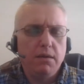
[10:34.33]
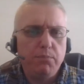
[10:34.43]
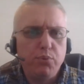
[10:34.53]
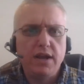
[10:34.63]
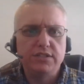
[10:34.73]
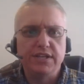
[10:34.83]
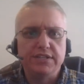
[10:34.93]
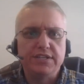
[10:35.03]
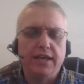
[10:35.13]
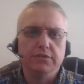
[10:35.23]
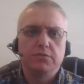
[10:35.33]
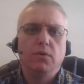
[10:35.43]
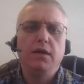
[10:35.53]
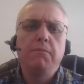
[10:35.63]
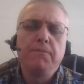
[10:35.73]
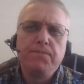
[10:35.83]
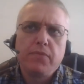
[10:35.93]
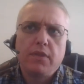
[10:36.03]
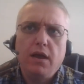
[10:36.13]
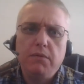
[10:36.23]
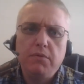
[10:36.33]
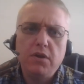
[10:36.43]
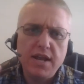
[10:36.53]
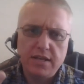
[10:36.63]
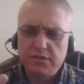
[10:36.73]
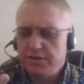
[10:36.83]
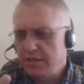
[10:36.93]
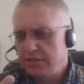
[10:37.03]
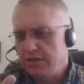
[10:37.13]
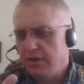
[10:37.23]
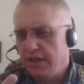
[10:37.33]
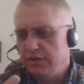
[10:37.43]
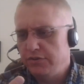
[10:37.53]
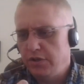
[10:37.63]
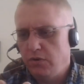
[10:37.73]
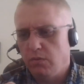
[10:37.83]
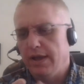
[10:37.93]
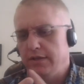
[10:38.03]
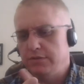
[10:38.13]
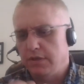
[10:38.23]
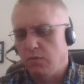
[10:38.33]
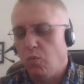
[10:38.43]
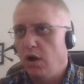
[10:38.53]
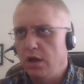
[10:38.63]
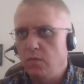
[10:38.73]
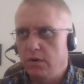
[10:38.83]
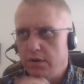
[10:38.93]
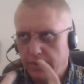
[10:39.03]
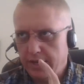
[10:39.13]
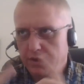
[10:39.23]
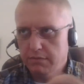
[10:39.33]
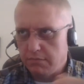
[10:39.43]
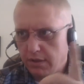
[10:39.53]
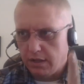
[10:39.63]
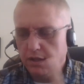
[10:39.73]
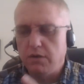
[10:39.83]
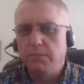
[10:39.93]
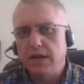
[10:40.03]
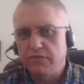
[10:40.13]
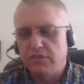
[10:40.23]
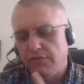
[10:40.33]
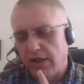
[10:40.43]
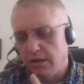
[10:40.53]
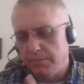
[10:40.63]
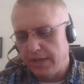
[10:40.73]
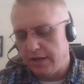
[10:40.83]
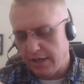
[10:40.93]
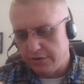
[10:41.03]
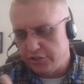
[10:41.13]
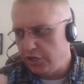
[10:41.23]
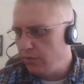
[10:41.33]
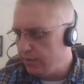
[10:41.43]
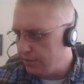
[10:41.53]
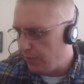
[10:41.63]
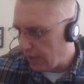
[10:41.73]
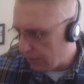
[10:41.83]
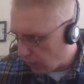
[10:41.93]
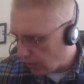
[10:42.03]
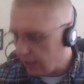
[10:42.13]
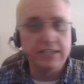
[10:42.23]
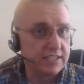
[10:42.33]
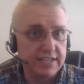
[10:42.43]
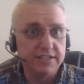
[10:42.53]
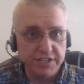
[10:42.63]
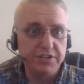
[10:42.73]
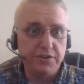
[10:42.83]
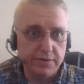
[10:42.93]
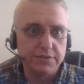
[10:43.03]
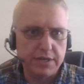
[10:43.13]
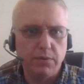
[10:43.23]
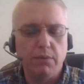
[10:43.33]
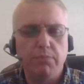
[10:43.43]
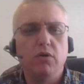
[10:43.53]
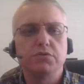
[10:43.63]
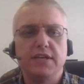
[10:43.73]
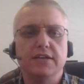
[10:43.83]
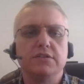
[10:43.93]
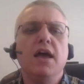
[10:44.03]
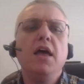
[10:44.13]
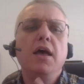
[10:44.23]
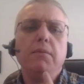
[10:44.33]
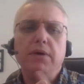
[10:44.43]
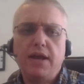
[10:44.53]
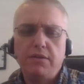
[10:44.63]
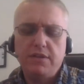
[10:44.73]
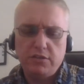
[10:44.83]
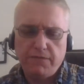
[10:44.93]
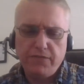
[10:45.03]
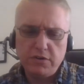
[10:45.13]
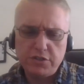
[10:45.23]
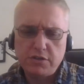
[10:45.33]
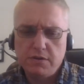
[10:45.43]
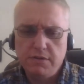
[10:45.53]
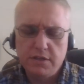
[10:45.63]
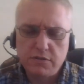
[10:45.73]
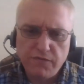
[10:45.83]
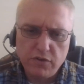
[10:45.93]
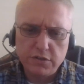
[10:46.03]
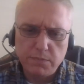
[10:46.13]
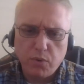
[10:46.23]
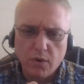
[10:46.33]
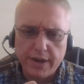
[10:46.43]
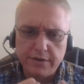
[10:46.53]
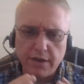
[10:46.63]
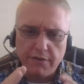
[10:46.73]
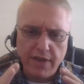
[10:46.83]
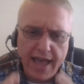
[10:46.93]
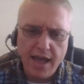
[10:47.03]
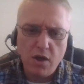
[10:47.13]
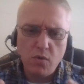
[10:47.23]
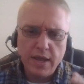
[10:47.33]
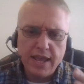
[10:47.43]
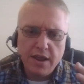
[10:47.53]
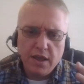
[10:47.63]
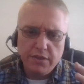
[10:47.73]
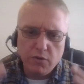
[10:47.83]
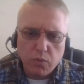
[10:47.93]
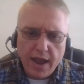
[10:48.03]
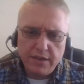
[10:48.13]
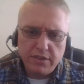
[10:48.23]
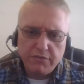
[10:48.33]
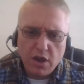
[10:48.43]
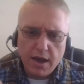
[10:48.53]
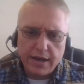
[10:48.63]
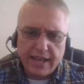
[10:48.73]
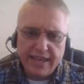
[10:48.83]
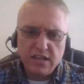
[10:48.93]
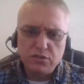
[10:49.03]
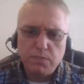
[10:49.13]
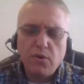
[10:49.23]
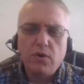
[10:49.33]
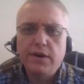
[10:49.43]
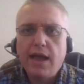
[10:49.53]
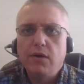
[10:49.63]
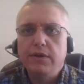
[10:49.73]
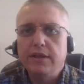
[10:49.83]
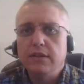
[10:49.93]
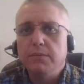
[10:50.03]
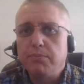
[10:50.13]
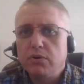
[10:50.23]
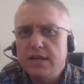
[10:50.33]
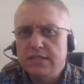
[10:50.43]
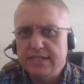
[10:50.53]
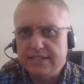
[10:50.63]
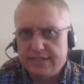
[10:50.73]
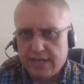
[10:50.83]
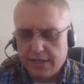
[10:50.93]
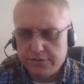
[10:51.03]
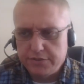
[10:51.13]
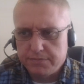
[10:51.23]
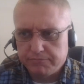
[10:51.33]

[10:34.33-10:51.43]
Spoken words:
present tense? Well, I'm going to answer this in two ways, and one would be a little bit of development, and two would be, well, let's continue and see what Paul says. But now this first point of how the wrath of God is poured out in the present tense,